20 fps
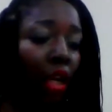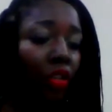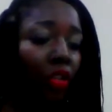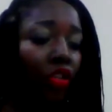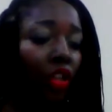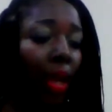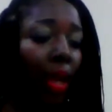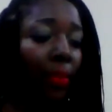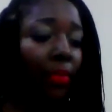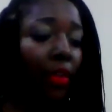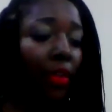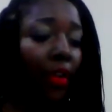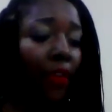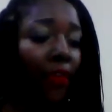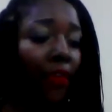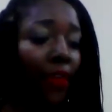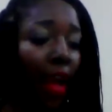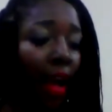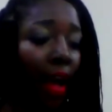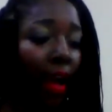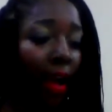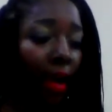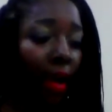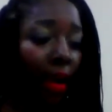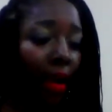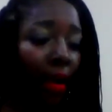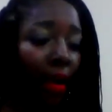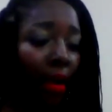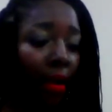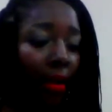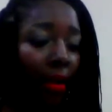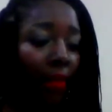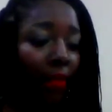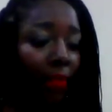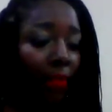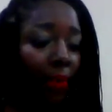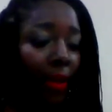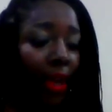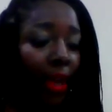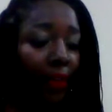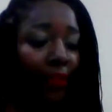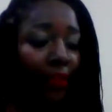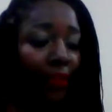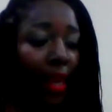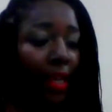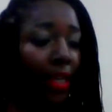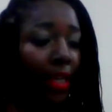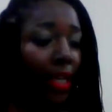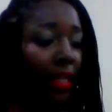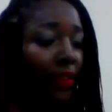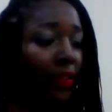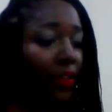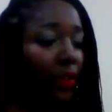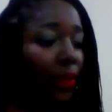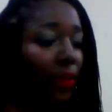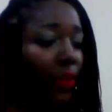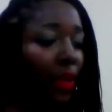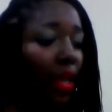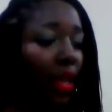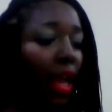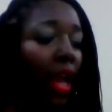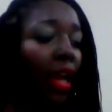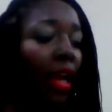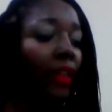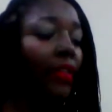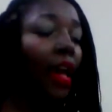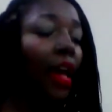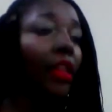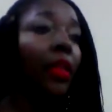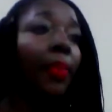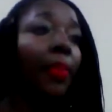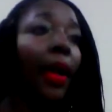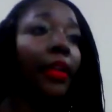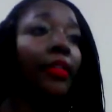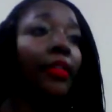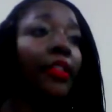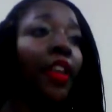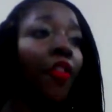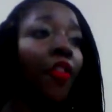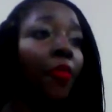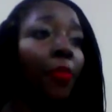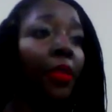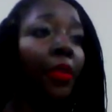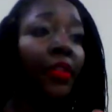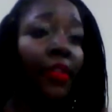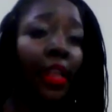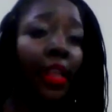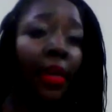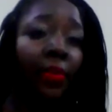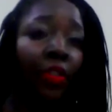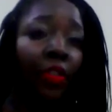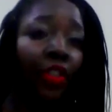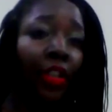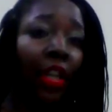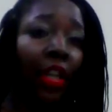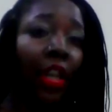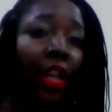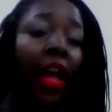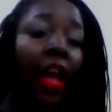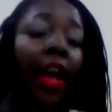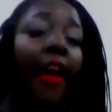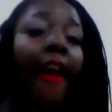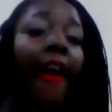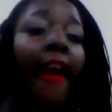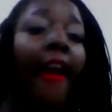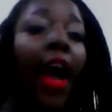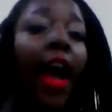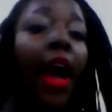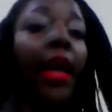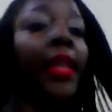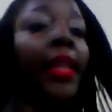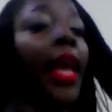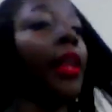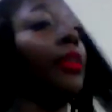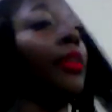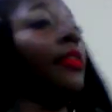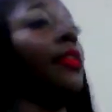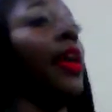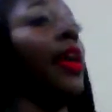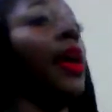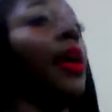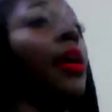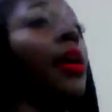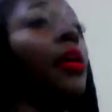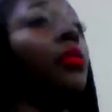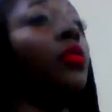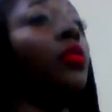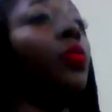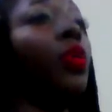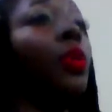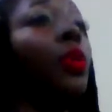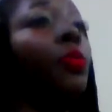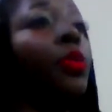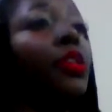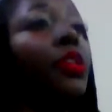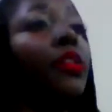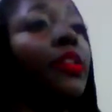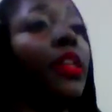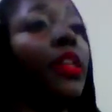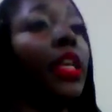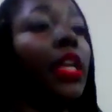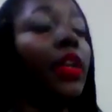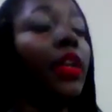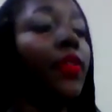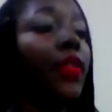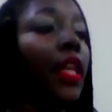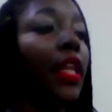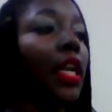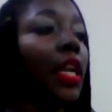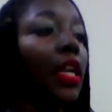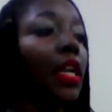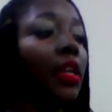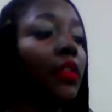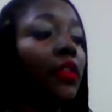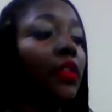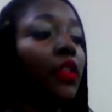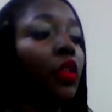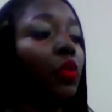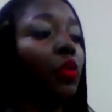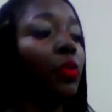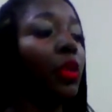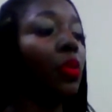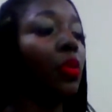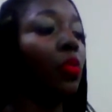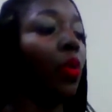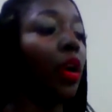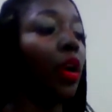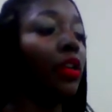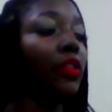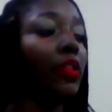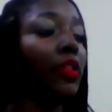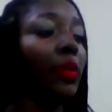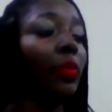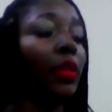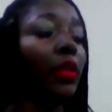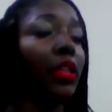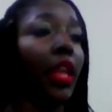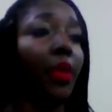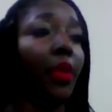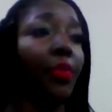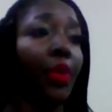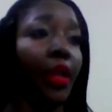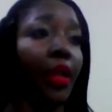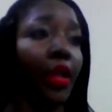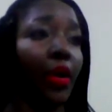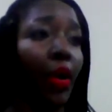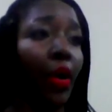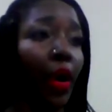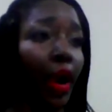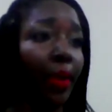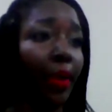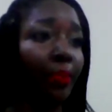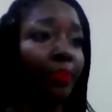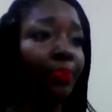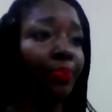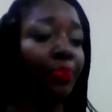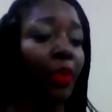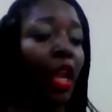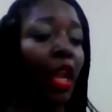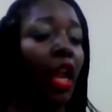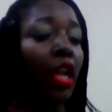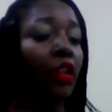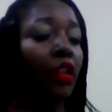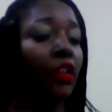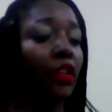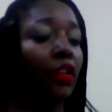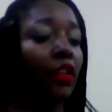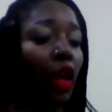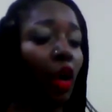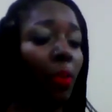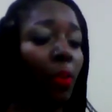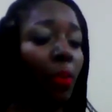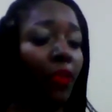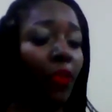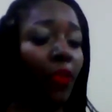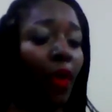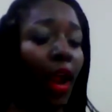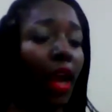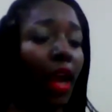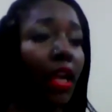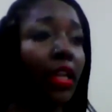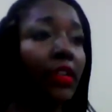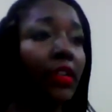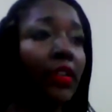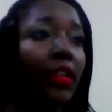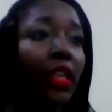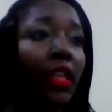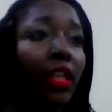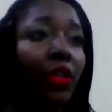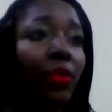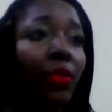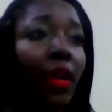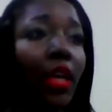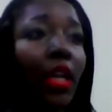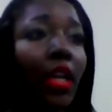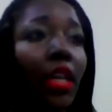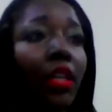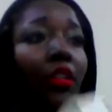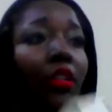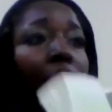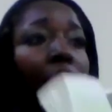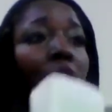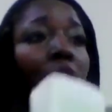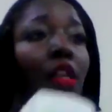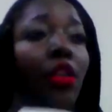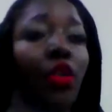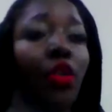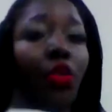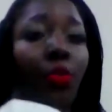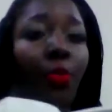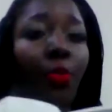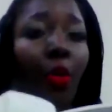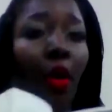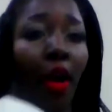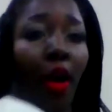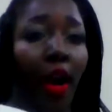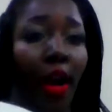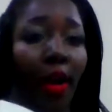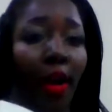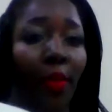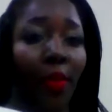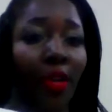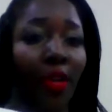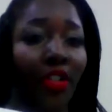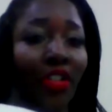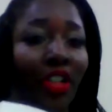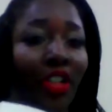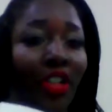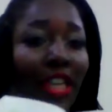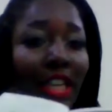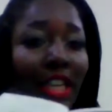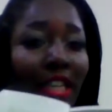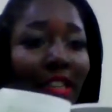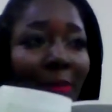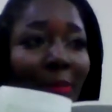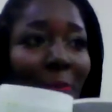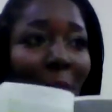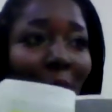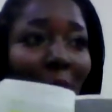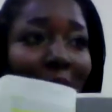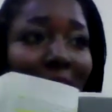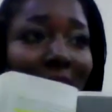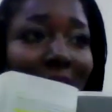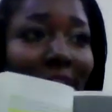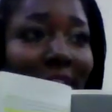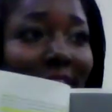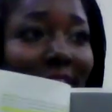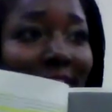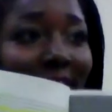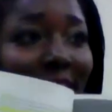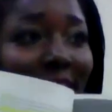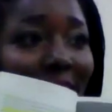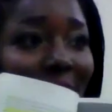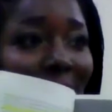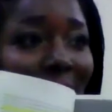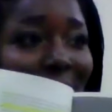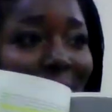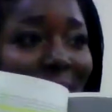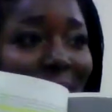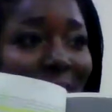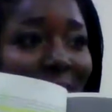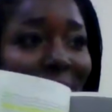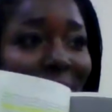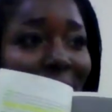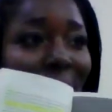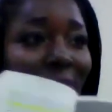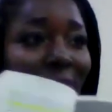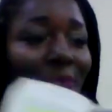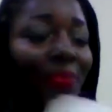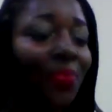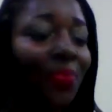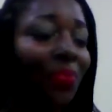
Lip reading: chapter 5, when I finally get to it, talk about self-perception and how a lot of times we perceive things to be worse than what they really are. So before I continue and get into the new part, which is part 2,